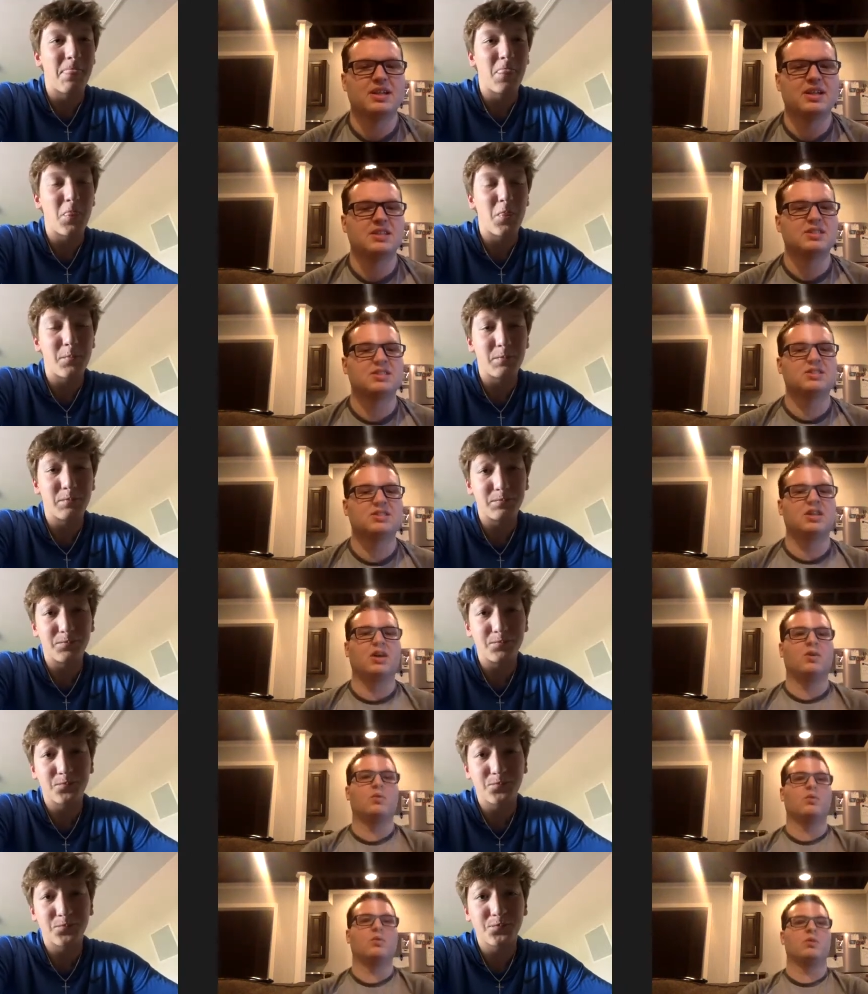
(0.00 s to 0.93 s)

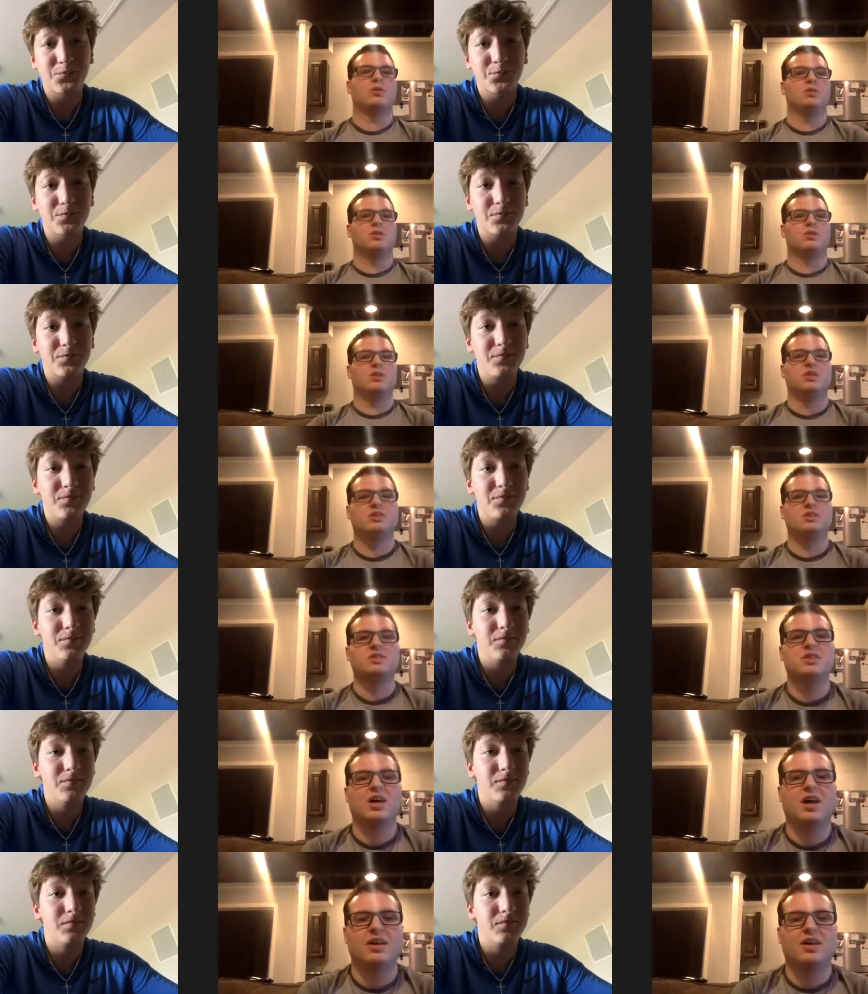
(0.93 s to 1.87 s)
Speaker 1: so let's
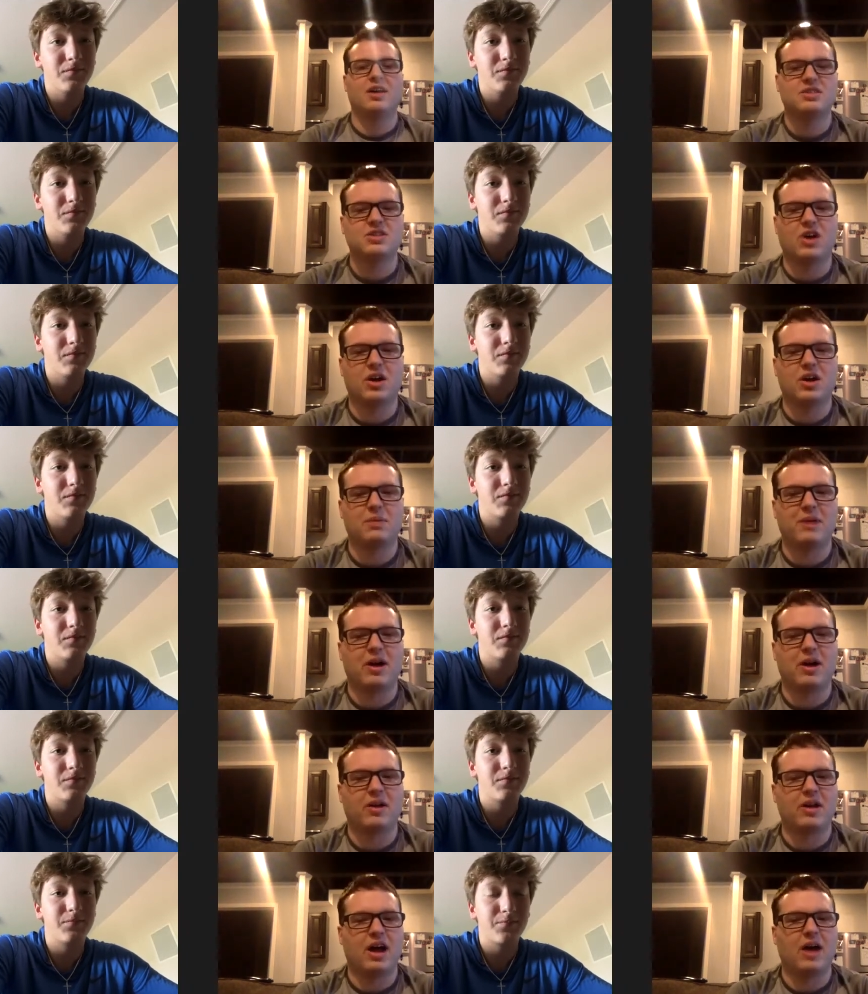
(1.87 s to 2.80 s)
uh, let's talk
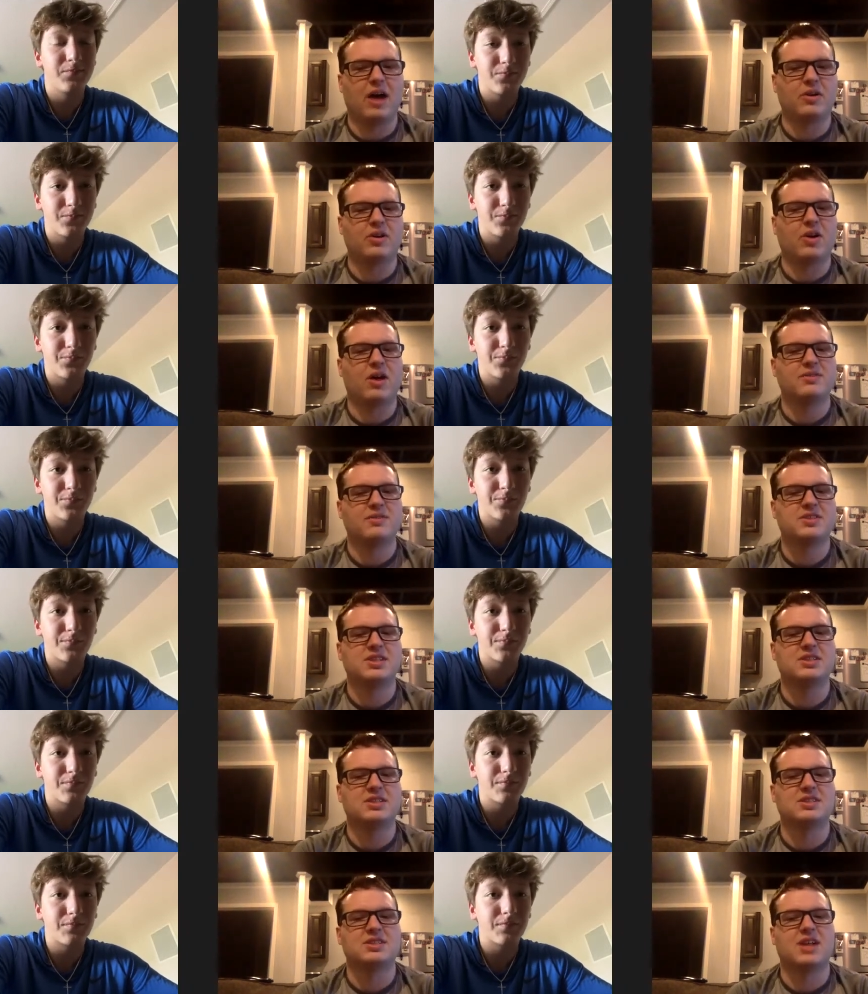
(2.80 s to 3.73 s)
about how your off
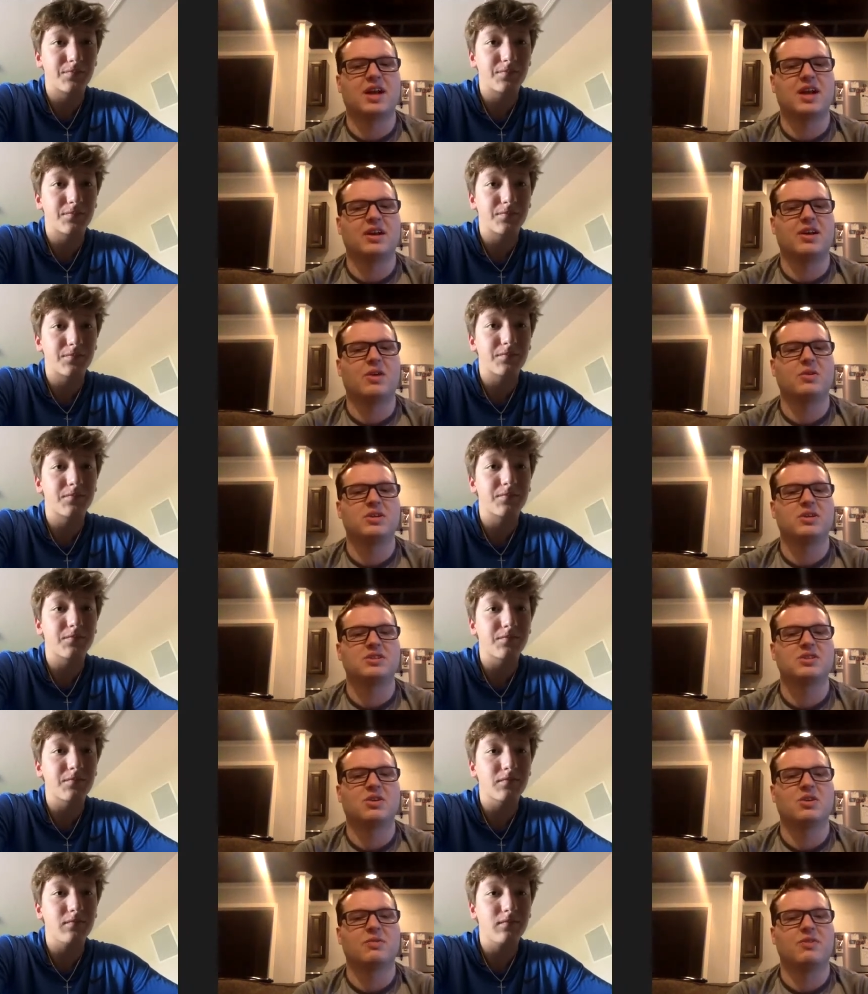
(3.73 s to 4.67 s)
season's kind of going
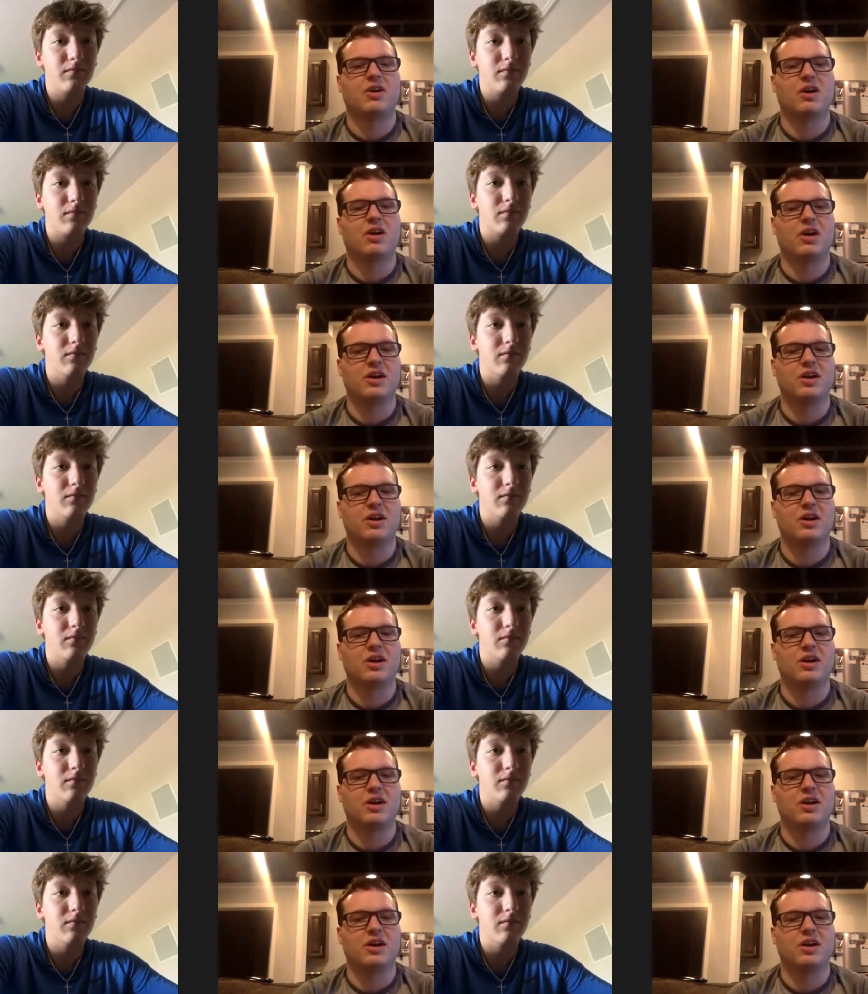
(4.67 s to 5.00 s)
so far.